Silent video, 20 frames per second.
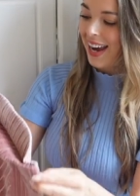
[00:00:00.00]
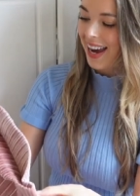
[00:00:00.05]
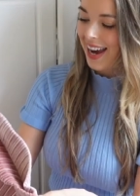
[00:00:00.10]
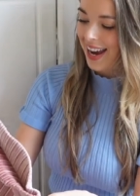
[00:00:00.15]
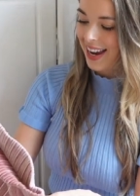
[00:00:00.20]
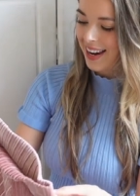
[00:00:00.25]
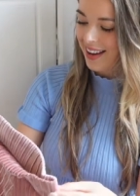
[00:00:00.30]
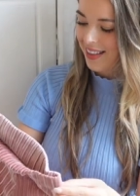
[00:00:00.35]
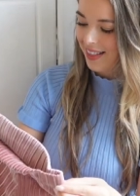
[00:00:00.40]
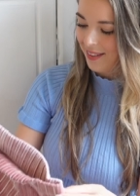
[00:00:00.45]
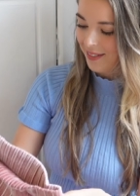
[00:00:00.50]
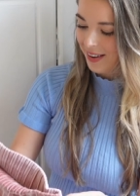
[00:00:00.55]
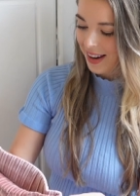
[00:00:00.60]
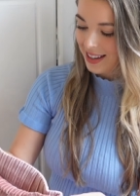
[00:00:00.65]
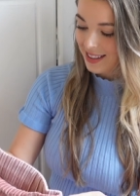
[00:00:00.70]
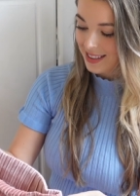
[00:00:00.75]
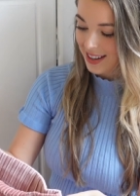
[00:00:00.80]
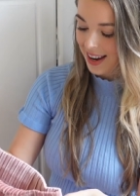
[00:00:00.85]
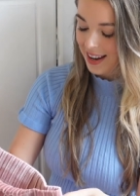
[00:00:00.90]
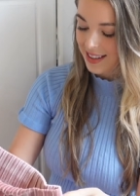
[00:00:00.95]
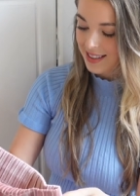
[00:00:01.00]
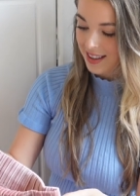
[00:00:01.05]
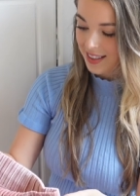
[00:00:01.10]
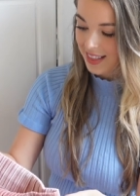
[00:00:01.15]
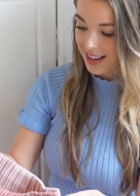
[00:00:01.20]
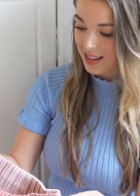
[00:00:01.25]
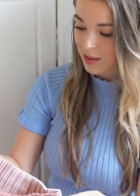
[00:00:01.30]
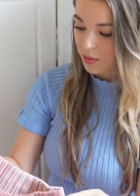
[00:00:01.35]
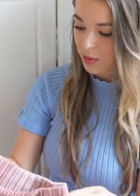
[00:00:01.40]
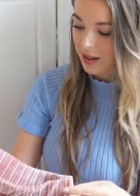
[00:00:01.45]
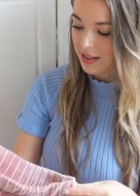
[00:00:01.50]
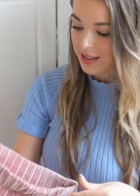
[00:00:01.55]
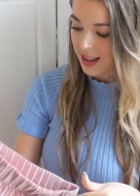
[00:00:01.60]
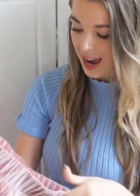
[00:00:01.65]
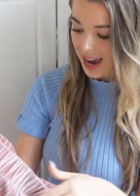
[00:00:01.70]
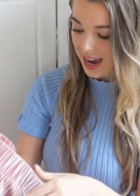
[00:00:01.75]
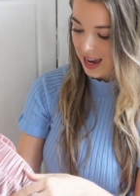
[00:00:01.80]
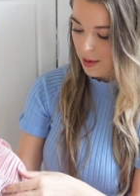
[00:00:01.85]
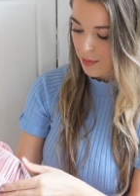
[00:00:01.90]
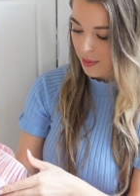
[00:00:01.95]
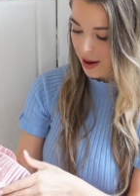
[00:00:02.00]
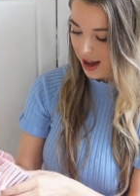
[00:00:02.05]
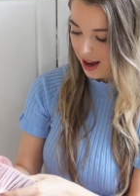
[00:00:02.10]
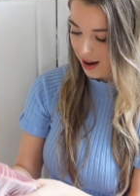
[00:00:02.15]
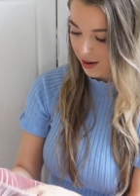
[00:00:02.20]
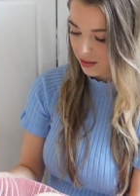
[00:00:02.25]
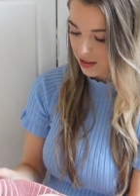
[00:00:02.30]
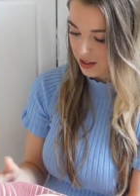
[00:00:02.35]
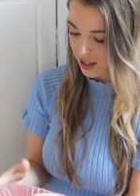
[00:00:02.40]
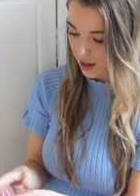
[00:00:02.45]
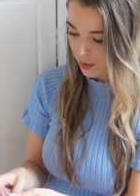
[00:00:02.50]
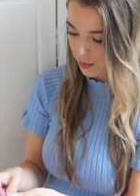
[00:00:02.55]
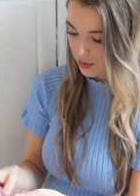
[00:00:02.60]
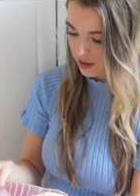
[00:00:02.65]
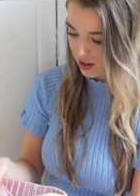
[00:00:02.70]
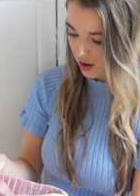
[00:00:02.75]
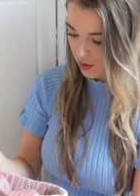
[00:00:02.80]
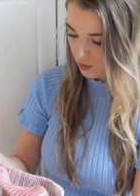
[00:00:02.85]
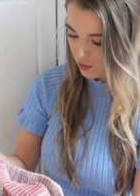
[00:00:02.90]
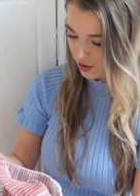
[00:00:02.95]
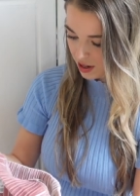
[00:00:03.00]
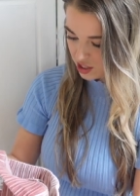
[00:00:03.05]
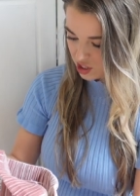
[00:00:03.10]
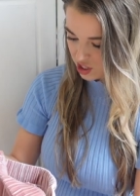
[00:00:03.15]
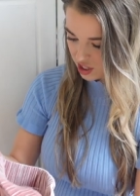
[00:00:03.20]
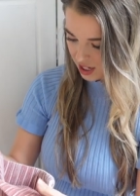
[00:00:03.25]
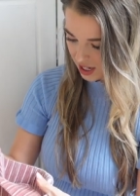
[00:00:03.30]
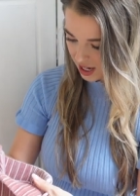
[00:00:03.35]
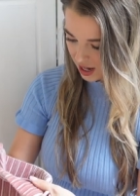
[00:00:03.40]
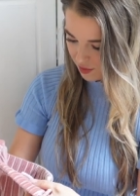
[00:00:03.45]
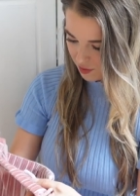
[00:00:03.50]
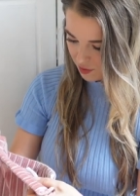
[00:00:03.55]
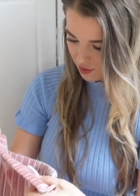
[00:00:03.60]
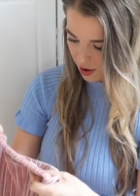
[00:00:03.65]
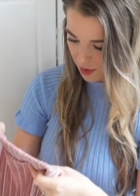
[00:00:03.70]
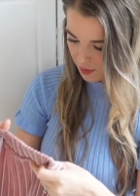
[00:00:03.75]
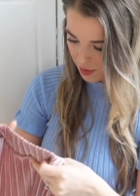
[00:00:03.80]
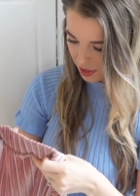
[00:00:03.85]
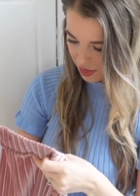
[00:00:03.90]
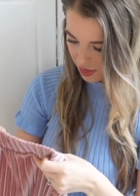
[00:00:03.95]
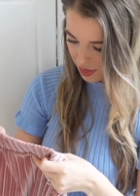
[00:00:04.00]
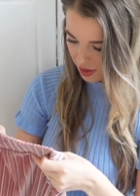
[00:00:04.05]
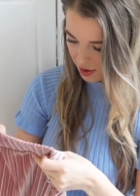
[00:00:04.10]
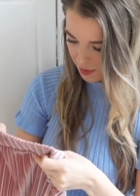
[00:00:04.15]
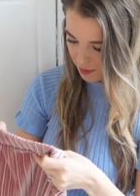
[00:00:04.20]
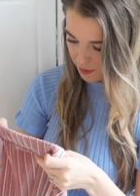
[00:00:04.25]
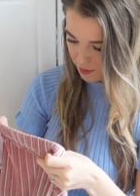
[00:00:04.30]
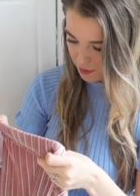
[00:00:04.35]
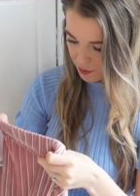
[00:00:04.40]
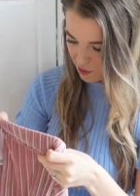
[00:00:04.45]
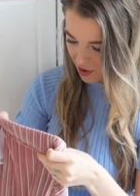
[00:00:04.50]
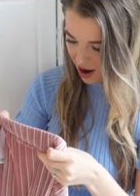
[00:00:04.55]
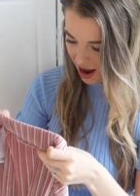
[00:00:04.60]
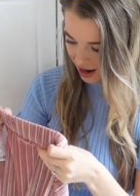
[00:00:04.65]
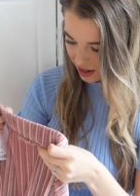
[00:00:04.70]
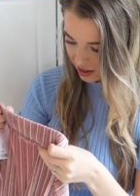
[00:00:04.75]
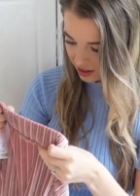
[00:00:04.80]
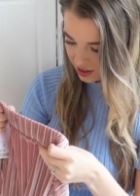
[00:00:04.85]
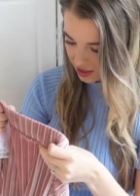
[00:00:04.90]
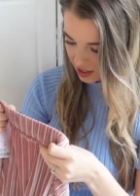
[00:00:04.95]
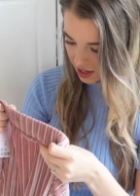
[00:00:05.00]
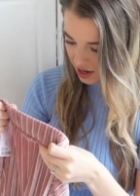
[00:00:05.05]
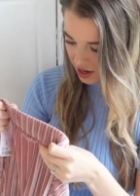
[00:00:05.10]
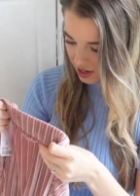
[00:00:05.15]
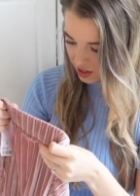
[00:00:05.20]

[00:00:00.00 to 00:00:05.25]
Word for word: in the winter. So this was £8. It was originally from the brand brand,